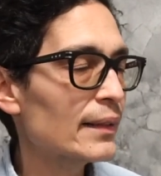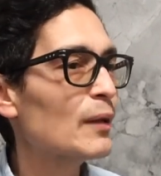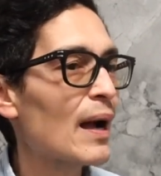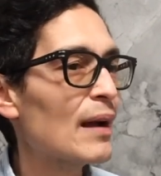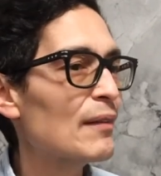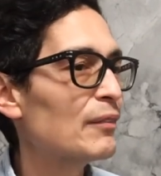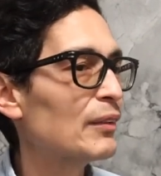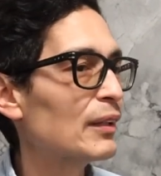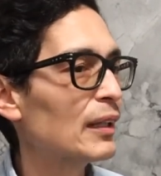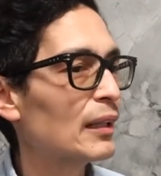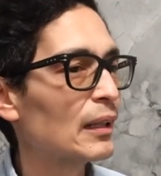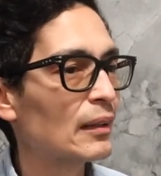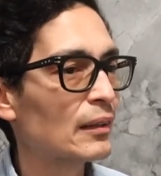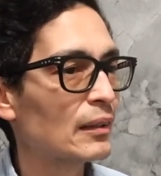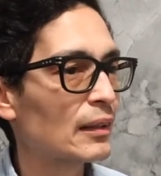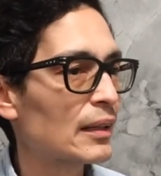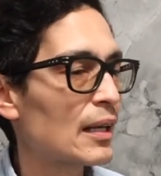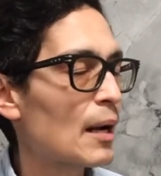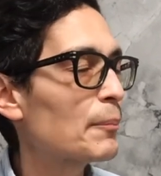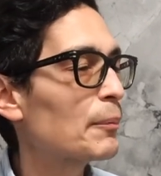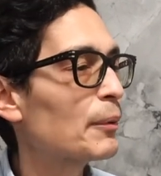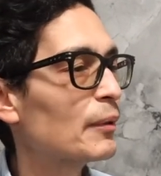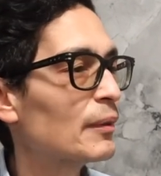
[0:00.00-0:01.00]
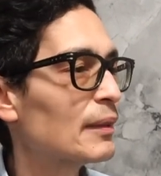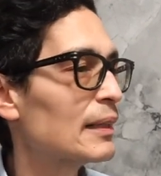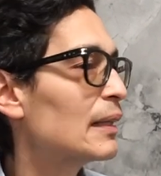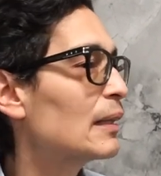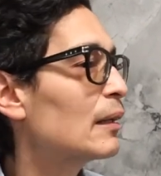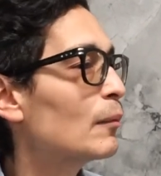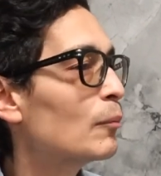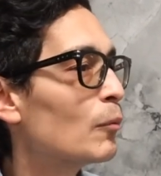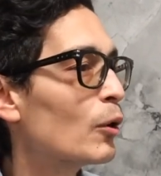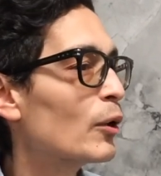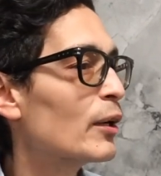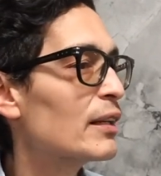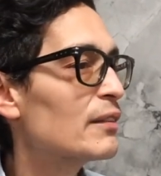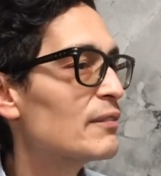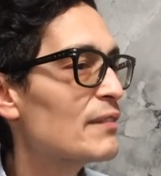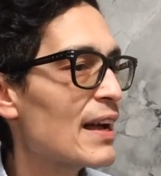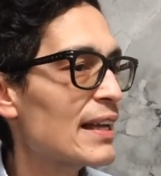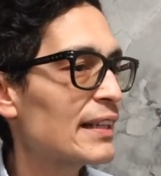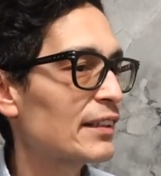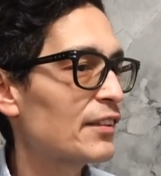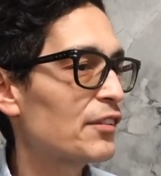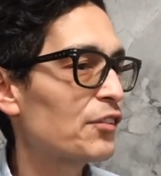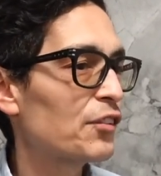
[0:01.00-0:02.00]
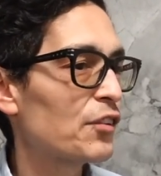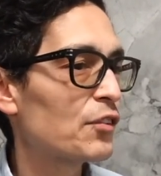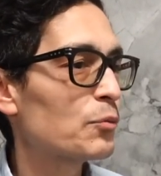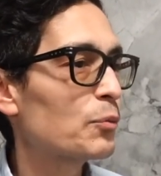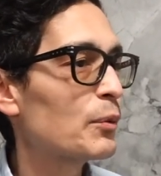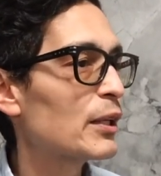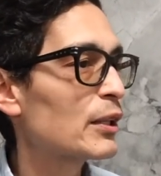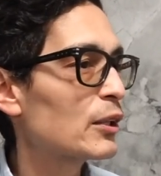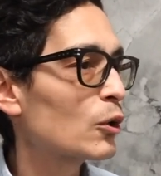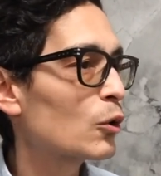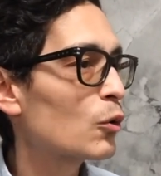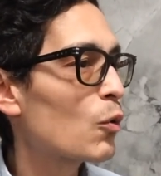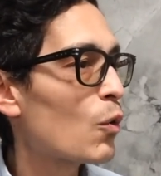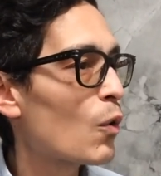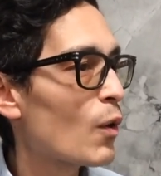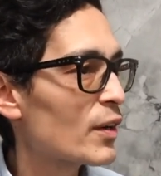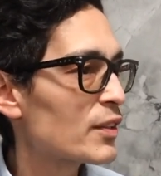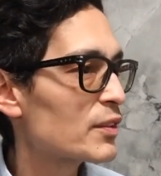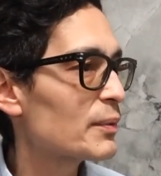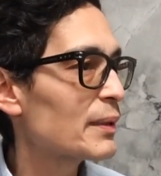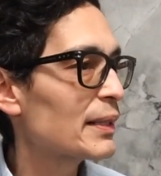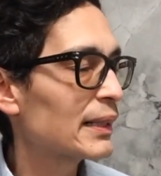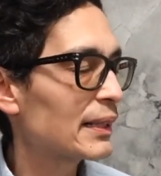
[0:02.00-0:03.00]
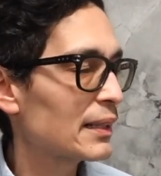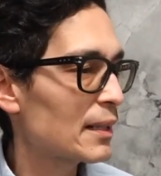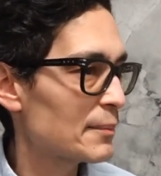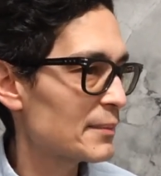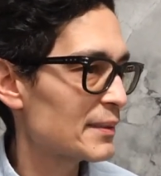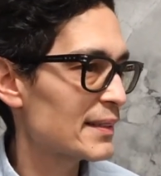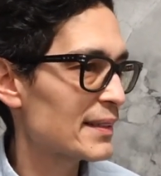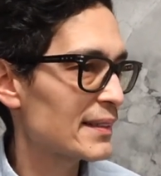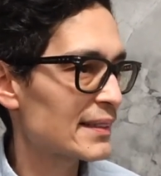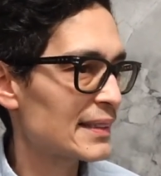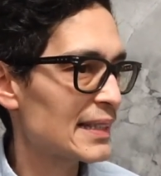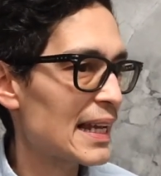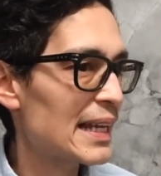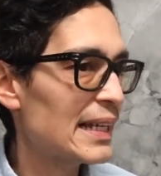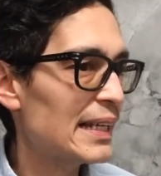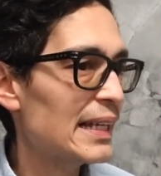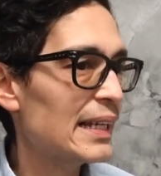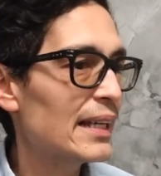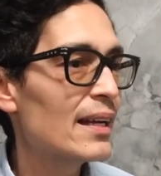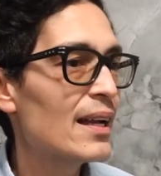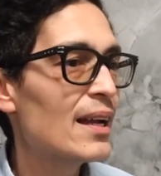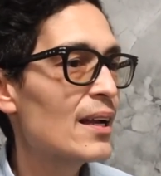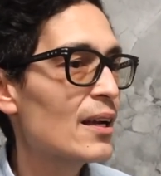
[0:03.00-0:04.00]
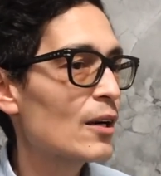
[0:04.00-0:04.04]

You have a little more advantages with the quartz when it comes to staining.